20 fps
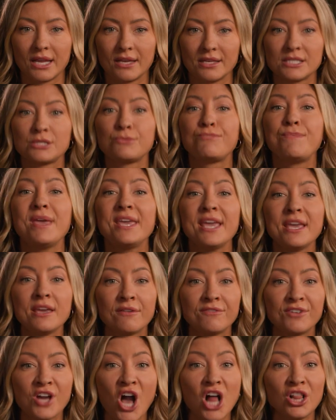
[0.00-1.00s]
Speaking
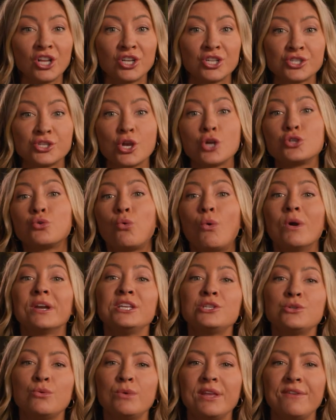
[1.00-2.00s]
of colors,
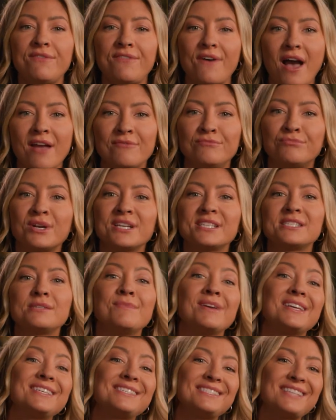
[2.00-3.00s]
2025 brings some
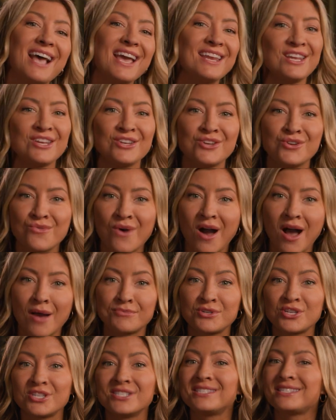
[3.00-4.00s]
exciting new
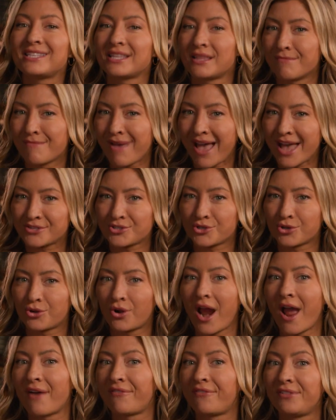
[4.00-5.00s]
options to the
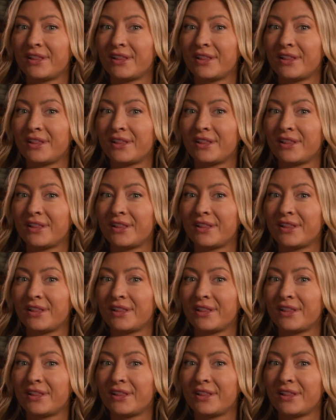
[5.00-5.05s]
MasterCraft